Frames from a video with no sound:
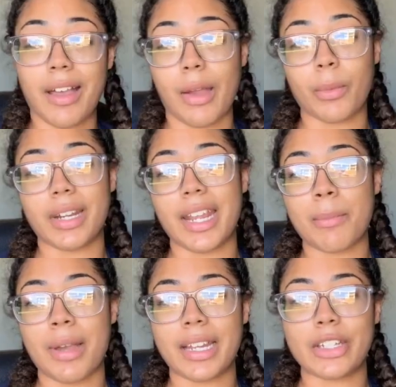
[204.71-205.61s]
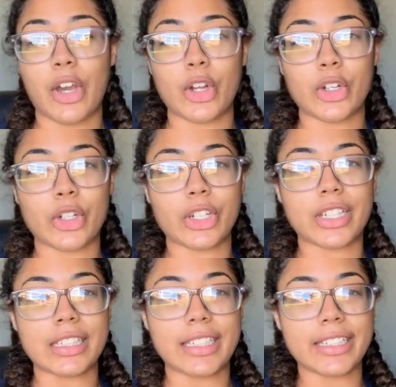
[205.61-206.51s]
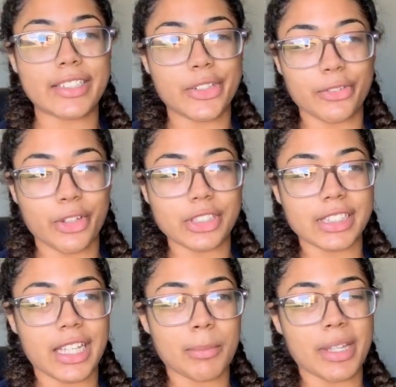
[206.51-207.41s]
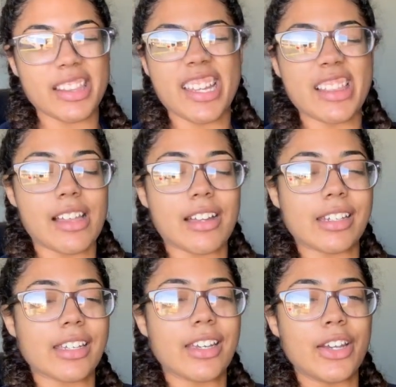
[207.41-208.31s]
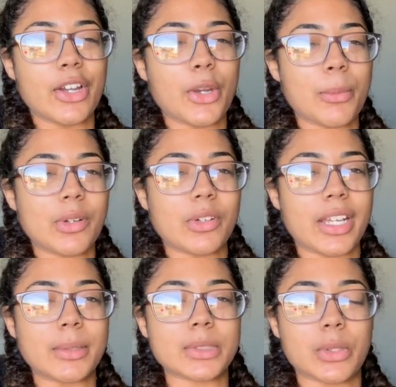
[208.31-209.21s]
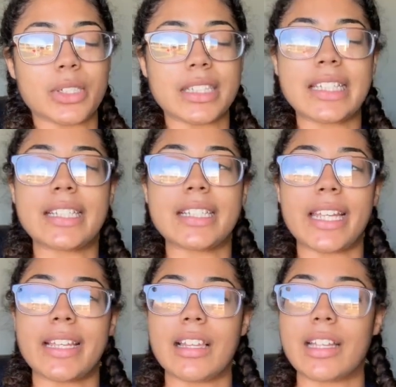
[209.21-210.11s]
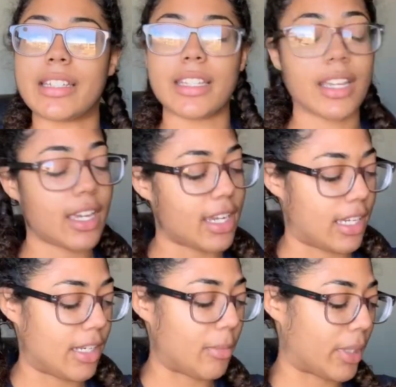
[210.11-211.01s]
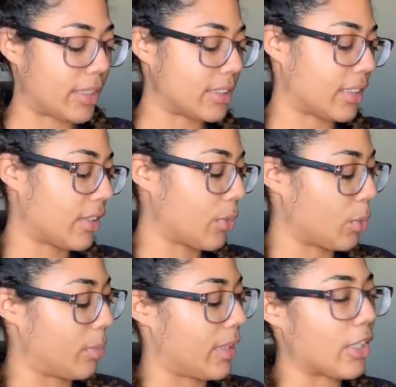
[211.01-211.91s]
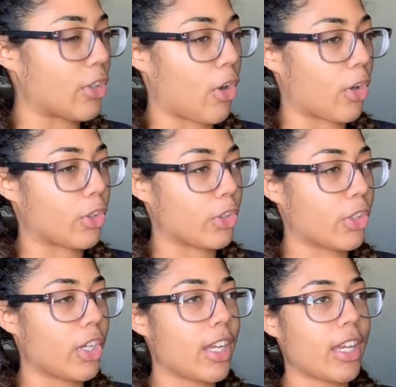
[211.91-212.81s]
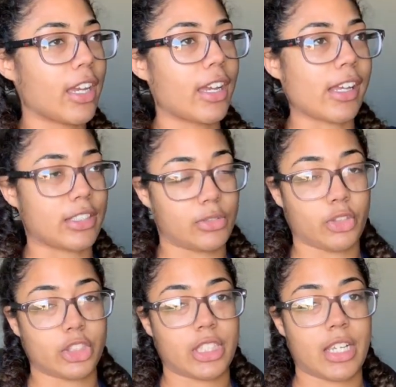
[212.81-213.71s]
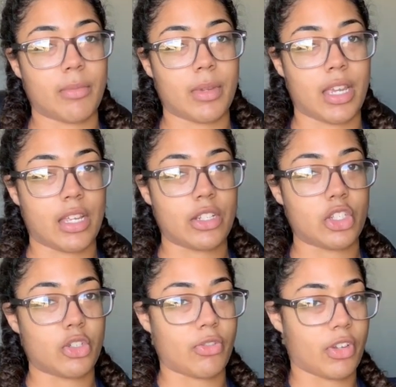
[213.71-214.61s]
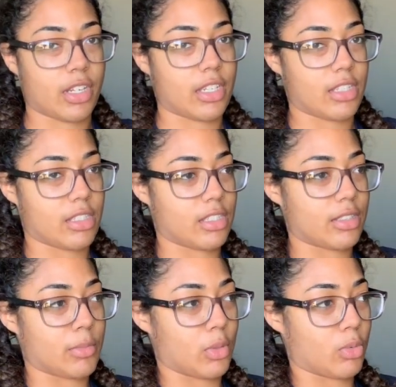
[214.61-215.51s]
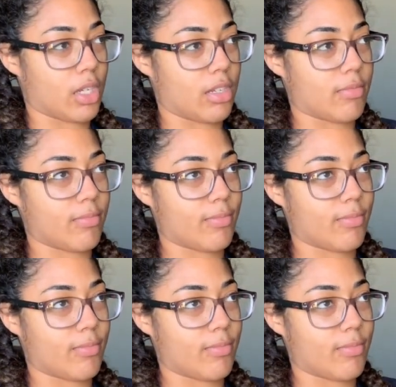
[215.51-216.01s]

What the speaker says: I would name my daughter Kalia, her first name, and Leilani, her middle name. So Kalia, Leilani. And then my son will be Carter as his first name and Giovanni as his middle name.